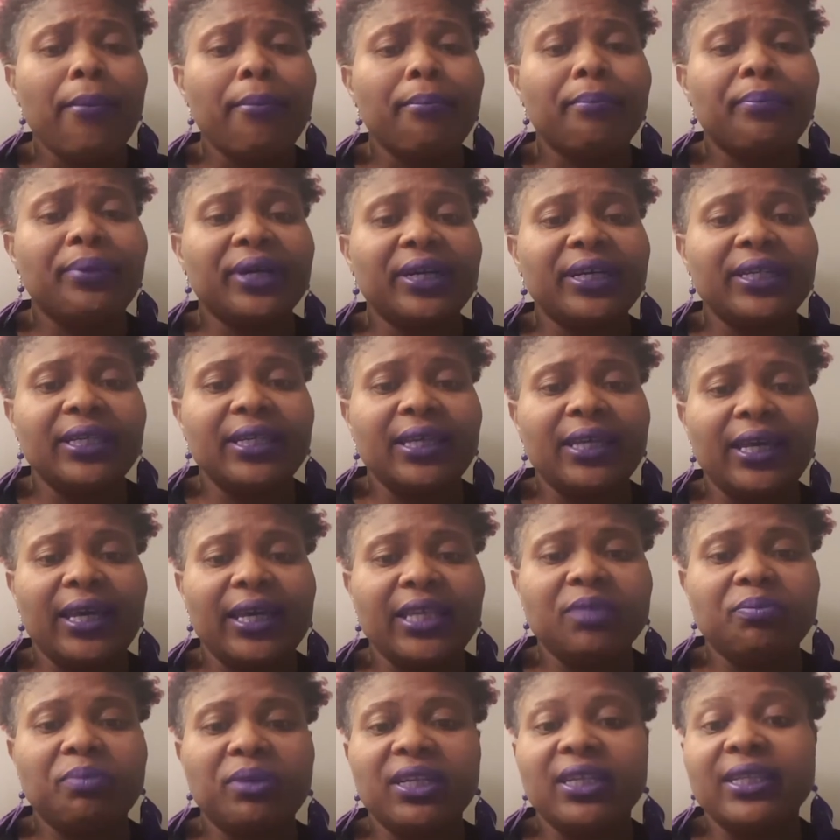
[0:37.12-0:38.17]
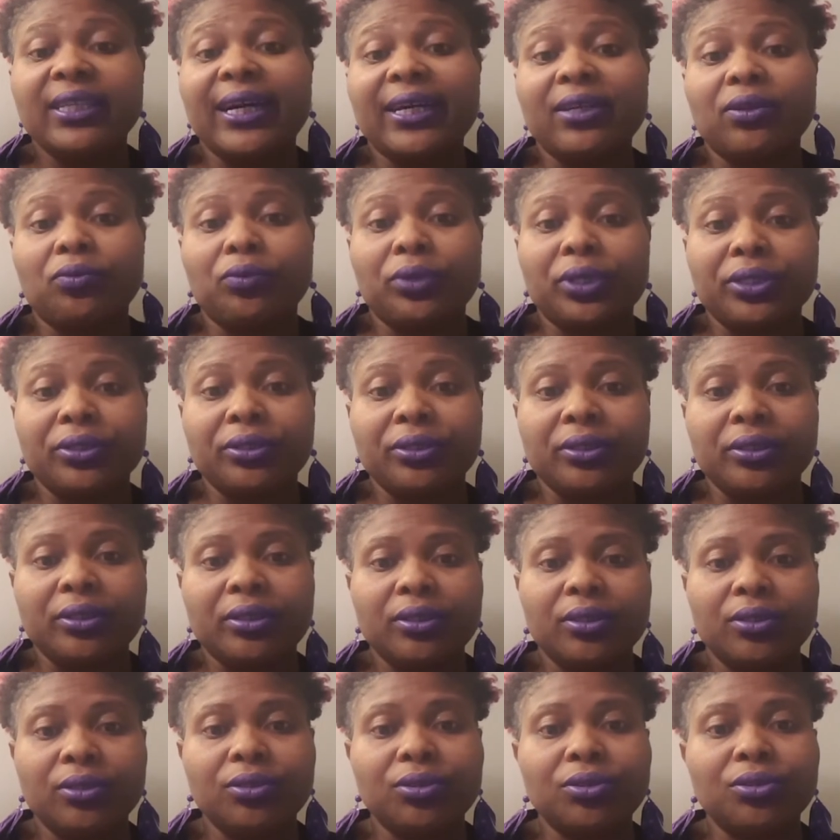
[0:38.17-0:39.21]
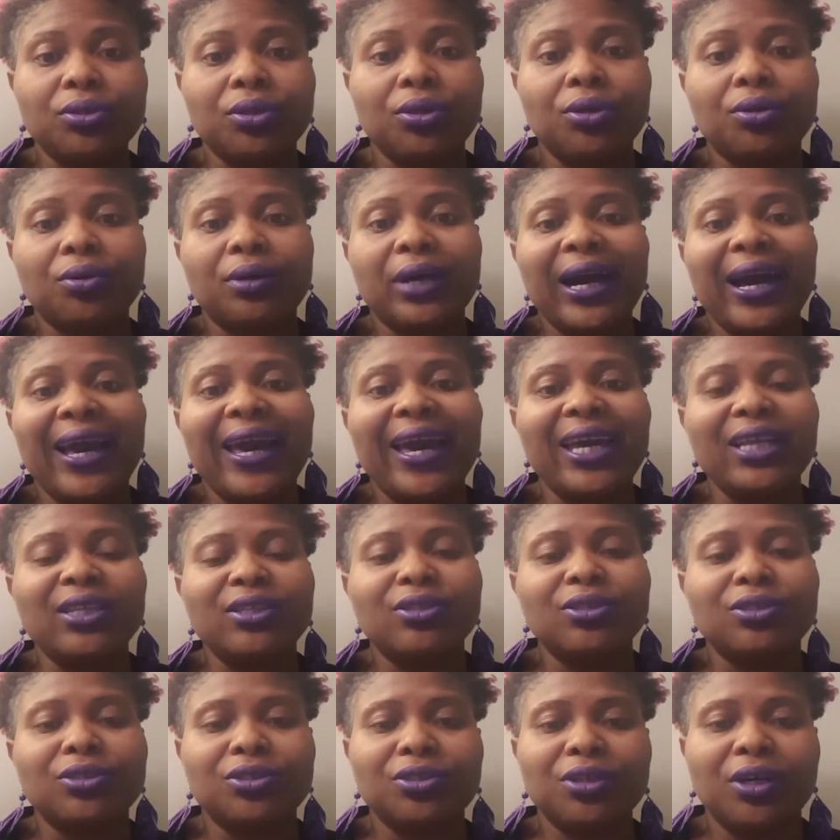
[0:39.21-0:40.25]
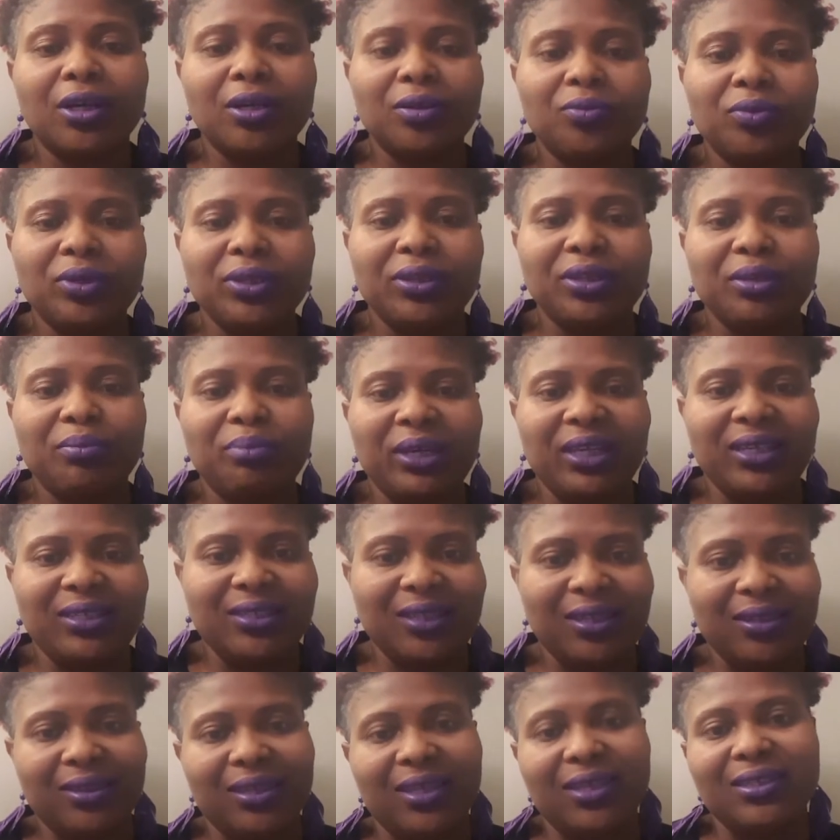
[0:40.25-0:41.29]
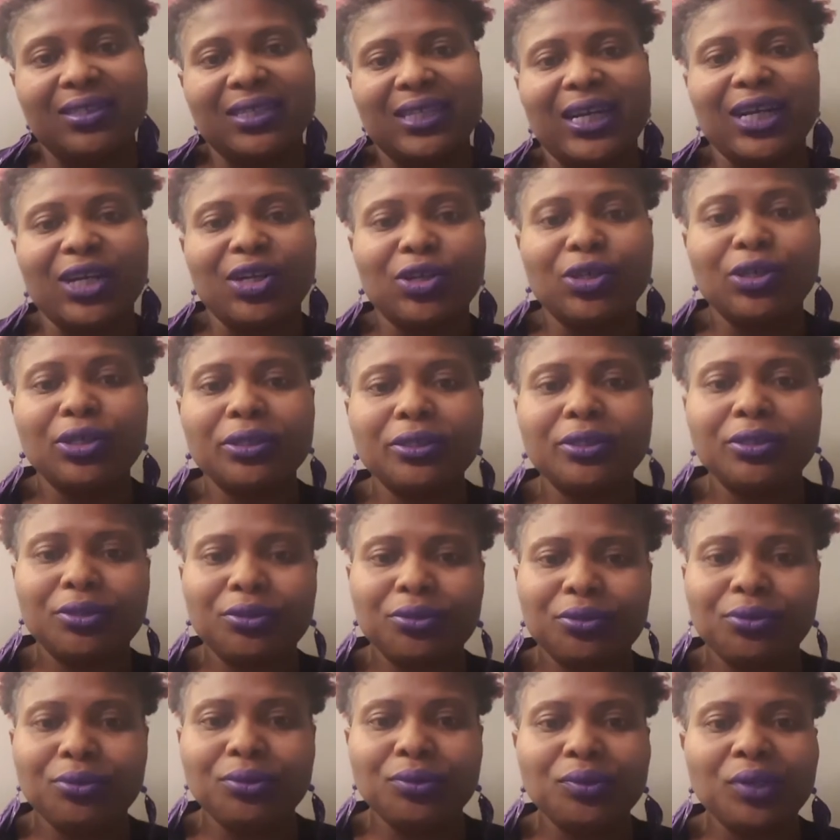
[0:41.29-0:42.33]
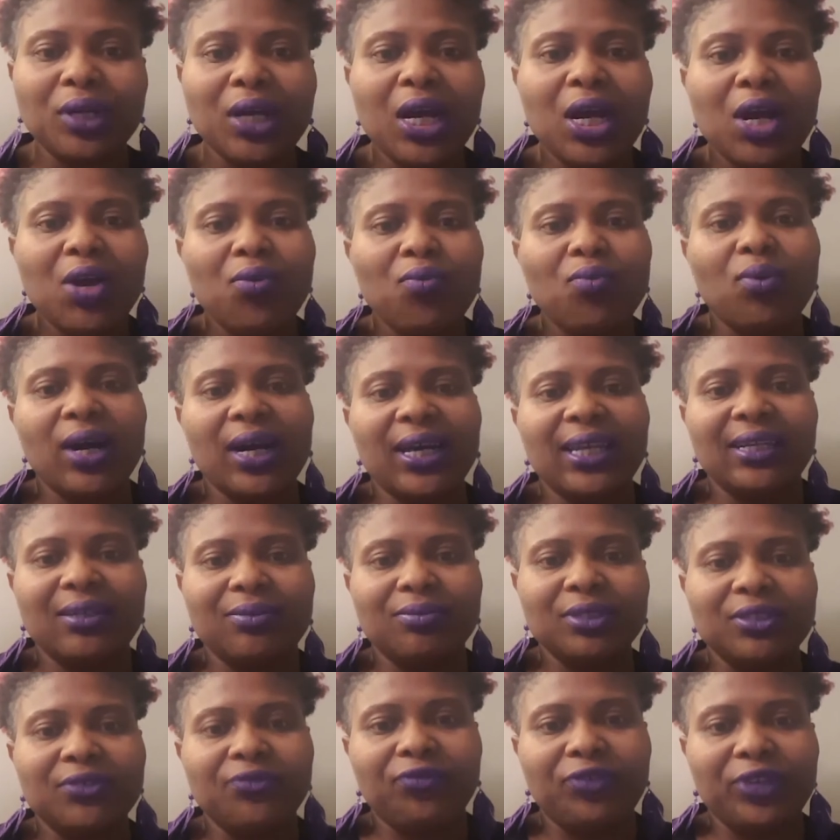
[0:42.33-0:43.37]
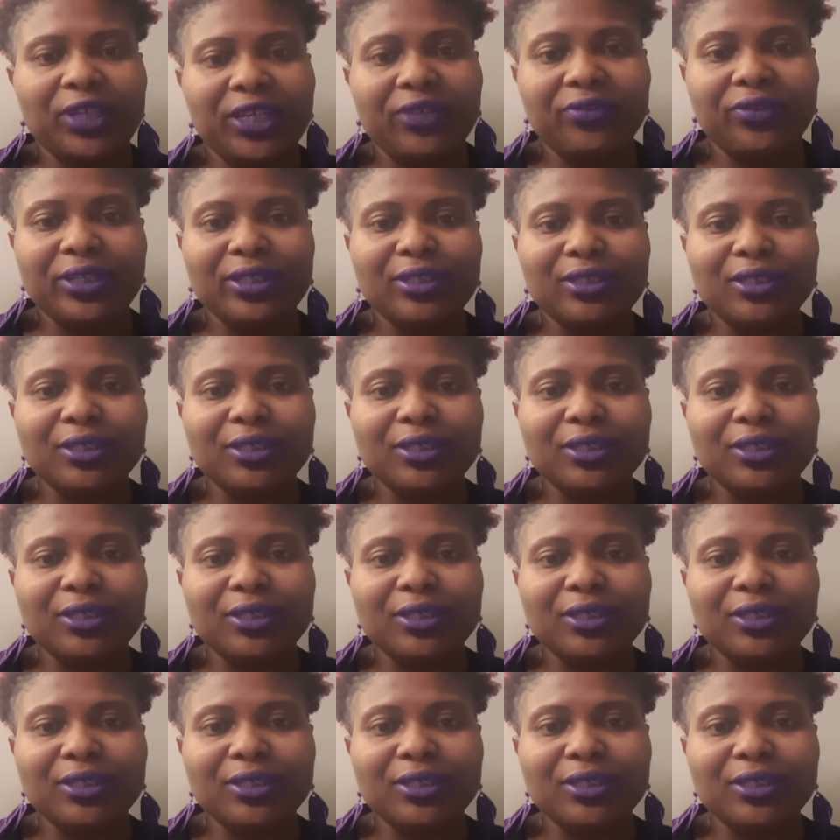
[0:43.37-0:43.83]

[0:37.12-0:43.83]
But it has been a lot of work. So I had to start with the basic things that I could do while I was flaring.